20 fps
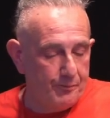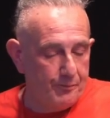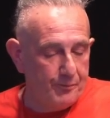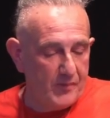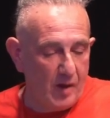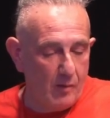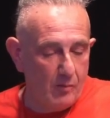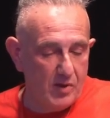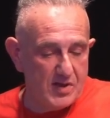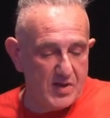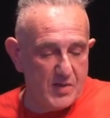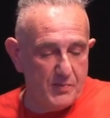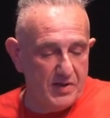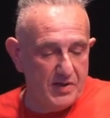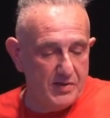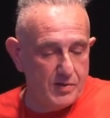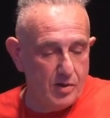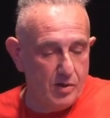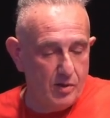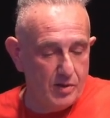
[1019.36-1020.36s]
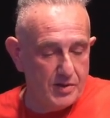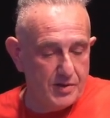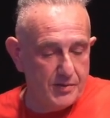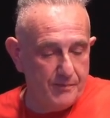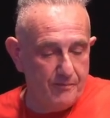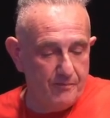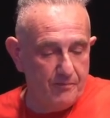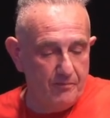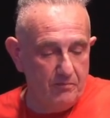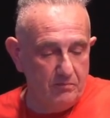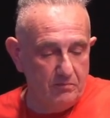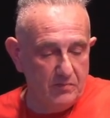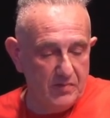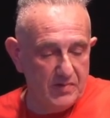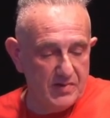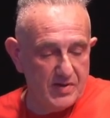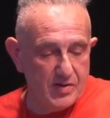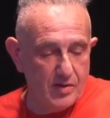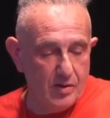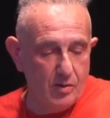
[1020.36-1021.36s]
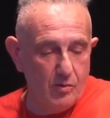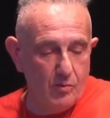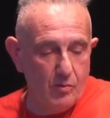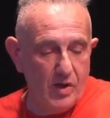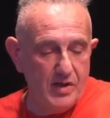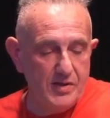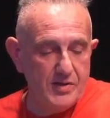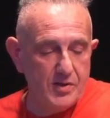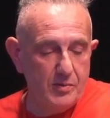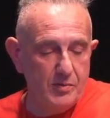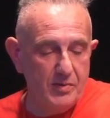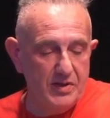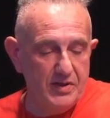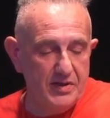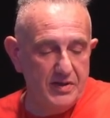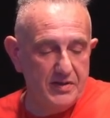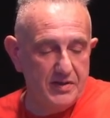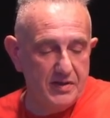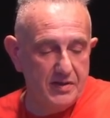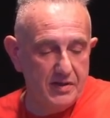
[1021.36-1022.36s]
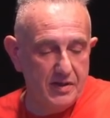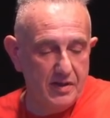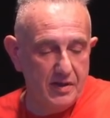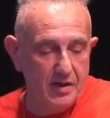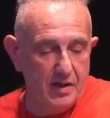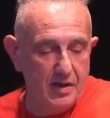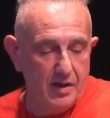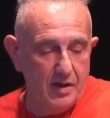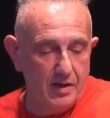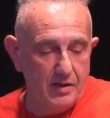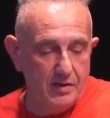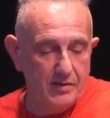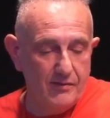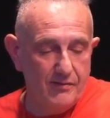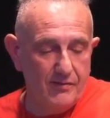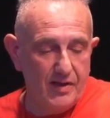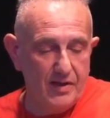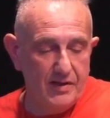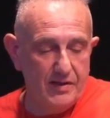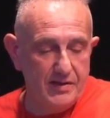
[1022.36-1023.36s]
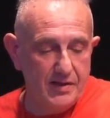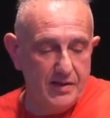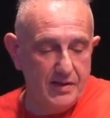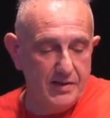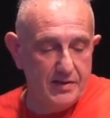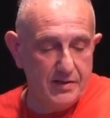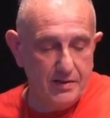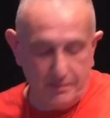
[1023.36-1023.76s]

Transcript: what's been taught. So, why do we need to validate?